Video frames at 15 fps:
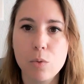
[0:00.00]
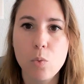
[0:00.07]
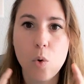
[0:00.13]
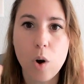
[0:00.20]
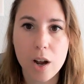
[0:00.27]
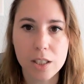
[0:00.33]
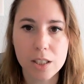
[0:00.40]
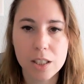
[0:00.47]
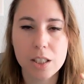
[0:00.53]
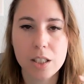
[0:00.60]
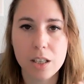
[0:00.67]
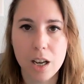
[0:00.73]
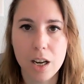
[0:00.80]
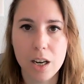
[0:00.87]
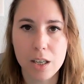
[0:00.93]
once
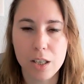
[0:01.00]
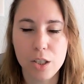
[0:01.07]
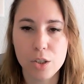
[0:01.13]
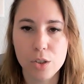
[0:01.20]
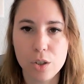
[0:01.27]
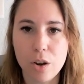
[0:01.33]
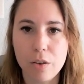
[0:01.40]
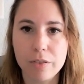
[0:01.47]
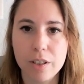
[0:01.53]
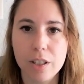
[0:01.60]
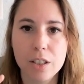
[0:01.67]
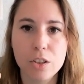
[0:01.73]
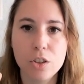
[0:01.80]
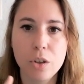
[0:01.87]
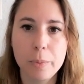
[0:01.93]
and I use
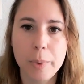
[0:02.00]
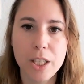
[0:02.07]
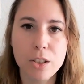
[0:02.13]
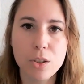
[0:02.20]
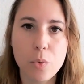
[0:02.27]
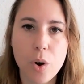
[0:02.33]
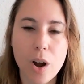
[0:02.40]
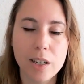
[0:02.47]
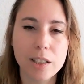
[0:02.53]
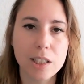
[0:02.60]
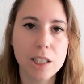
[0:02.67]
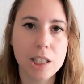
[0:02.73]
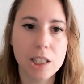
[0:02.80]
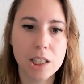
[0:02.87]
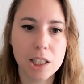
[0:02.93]
often. Tomato One,
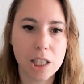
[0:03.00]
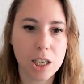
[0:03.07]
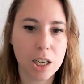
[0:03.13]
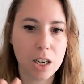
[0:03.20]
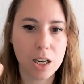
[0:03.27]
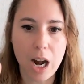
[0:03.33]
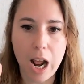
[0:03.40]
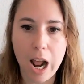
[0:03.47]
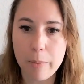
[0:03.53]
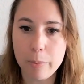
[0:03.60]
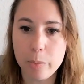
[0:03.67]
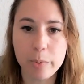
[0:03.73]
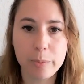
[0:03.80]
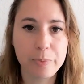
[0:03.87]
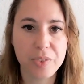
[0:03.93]
it's an
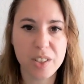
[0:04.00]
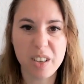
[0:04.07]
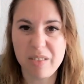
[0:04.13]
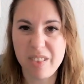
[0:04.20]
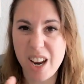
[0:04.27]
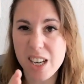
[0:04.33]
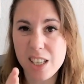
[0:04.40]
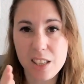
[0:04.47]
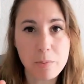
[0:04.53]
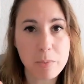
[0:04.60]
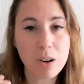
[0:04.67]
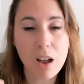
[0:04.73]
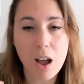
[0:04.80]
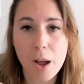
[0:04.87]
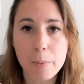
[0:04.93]
app, a very
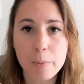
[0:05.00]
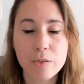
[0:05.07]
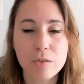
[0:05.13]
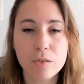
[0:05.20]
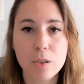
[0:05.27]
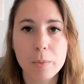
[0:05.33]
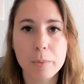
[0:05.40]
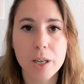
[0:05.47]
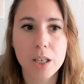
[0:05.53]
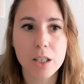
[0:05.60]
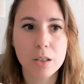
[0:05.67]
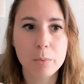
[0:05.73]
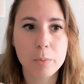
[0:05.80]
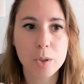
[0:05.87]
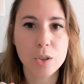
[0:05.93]
simple app for my
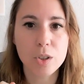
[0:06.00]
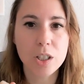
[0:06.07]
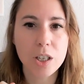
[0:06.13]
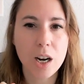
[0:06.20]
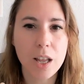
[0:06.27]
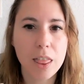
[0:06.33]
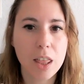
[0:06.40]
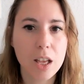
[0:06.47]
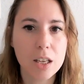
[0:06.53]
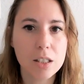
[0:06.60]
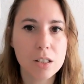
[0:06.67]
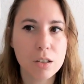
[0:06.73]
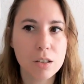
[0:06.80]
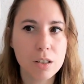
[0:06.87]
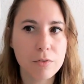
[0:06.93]
computer. I think it's
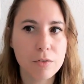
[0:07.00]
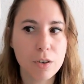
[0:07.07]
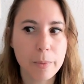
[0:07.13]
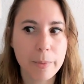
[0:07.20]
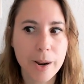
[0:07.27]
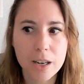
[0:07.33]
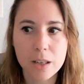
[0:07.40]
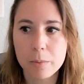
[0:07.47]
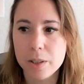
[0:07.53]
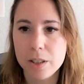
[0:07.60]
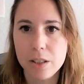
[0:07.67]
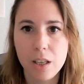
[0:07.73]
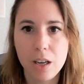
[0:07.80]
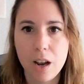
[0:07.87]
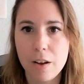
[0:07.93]
only for Mac,
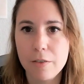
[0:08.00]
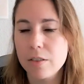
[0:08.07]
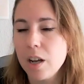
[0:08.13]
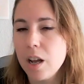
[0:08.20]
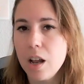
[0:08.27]
but they have